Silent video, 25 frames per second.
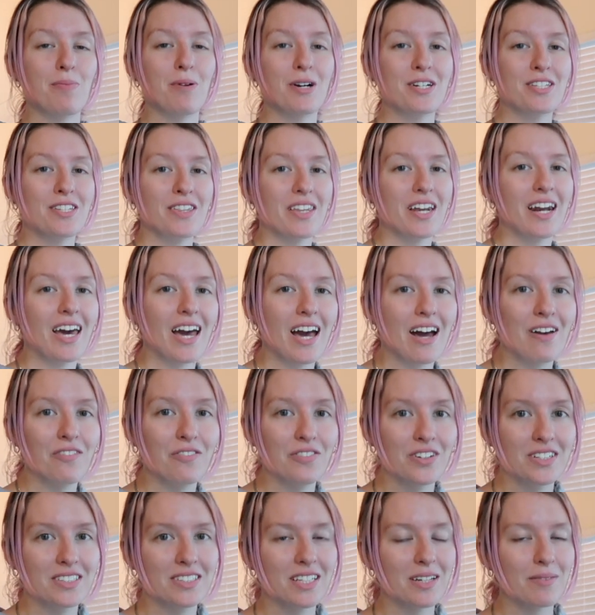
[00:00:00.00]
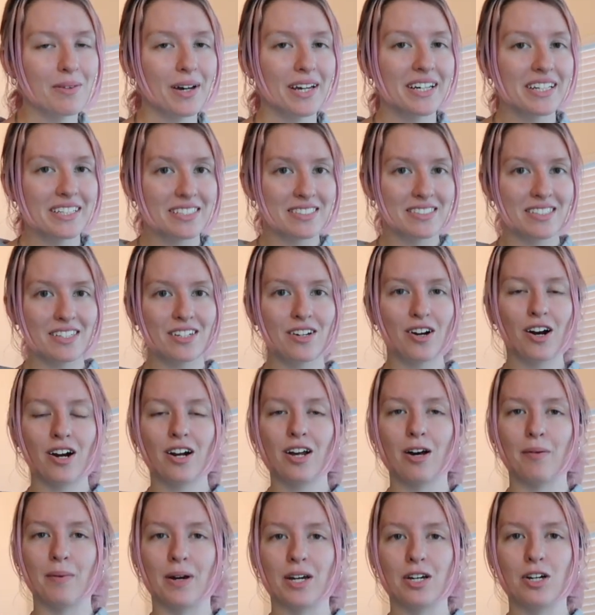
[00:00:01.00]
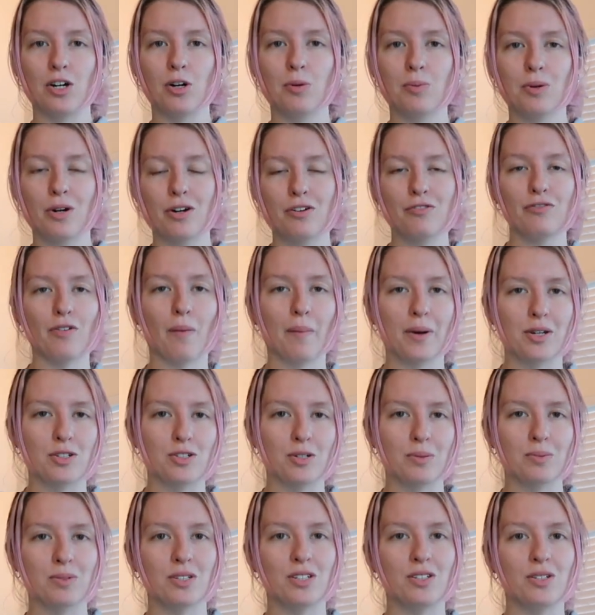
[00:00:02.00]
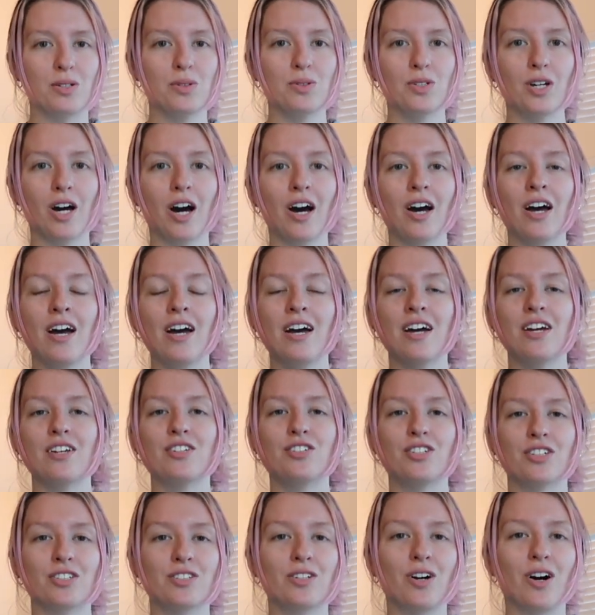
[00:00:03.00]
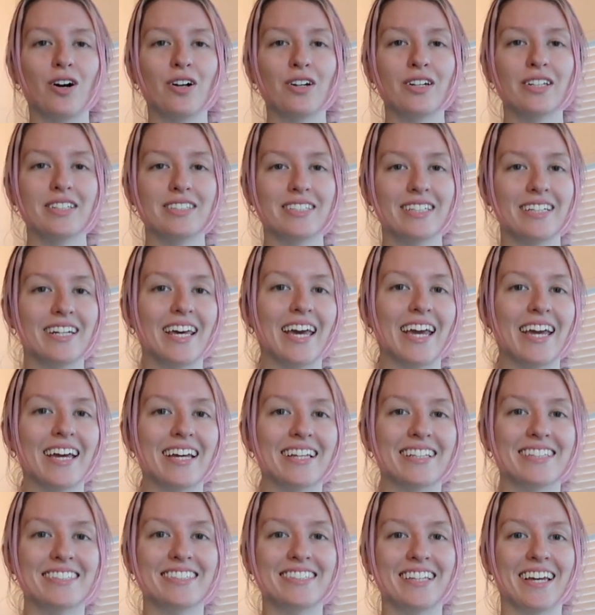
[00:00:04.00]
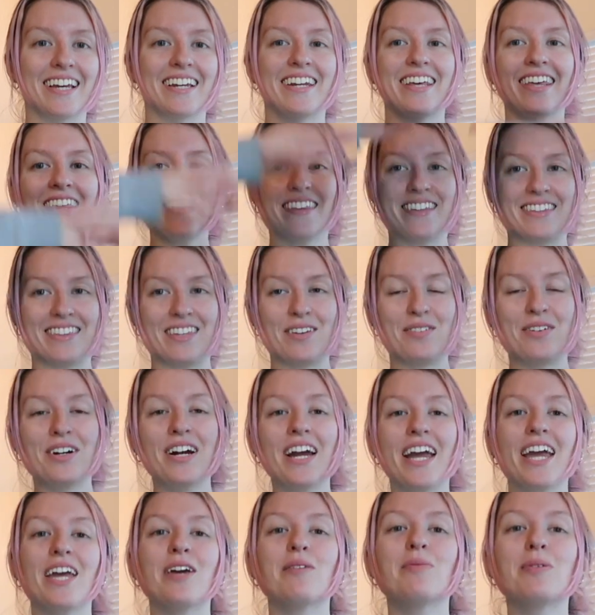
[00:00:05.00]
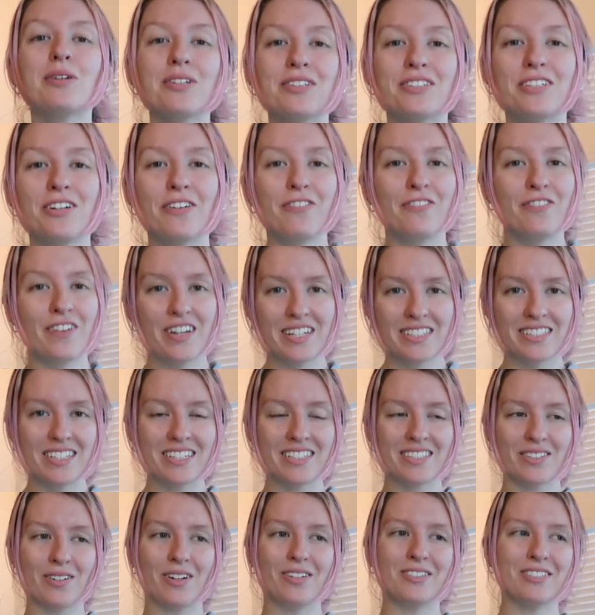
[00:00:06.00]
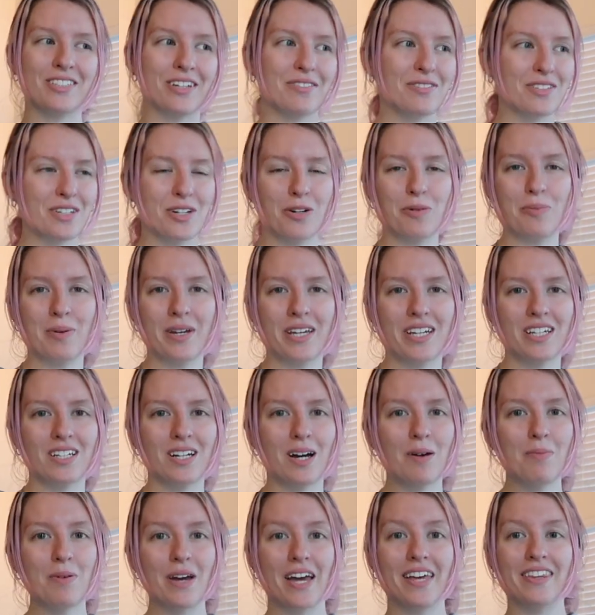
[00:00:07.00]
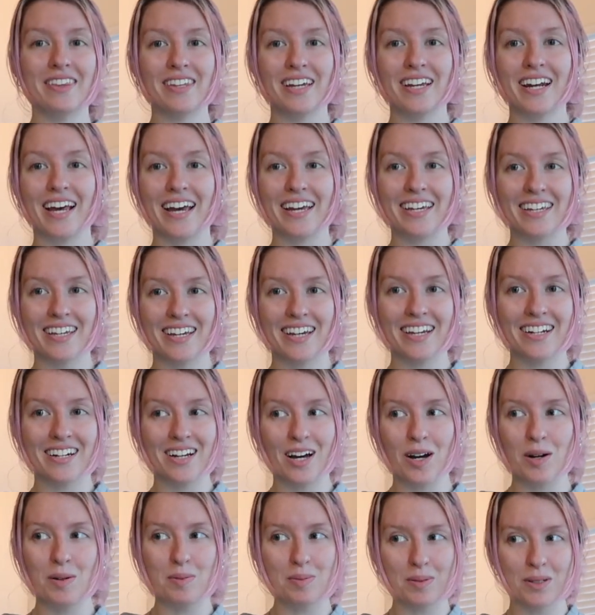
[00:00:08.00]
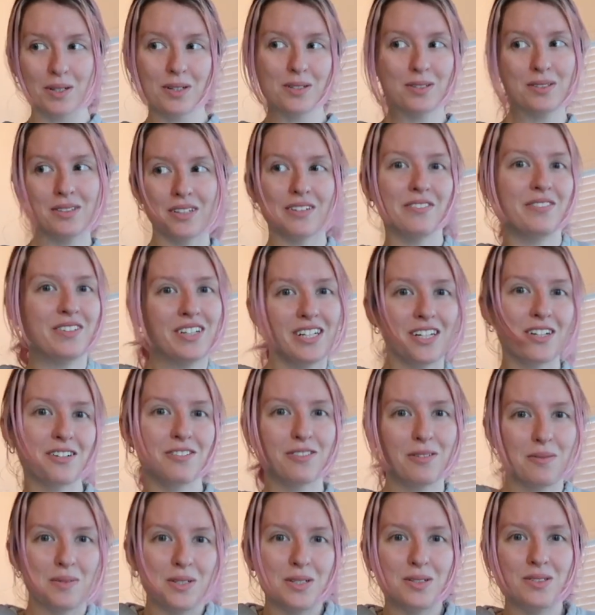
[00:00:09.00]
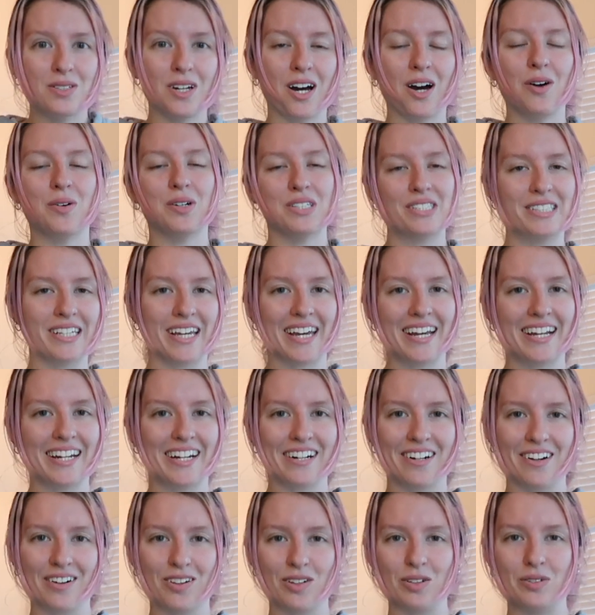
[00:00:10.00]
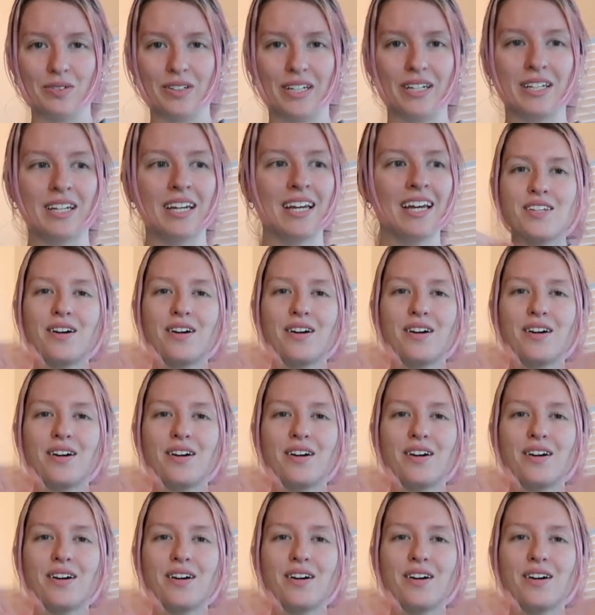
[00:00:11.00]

The person that I had fixing my SD card on my GoPro from my trip to Utah just called today and said that they were able to fix it, so I just have to go pick it up and then I can upload the video from Utah once I edit all of it.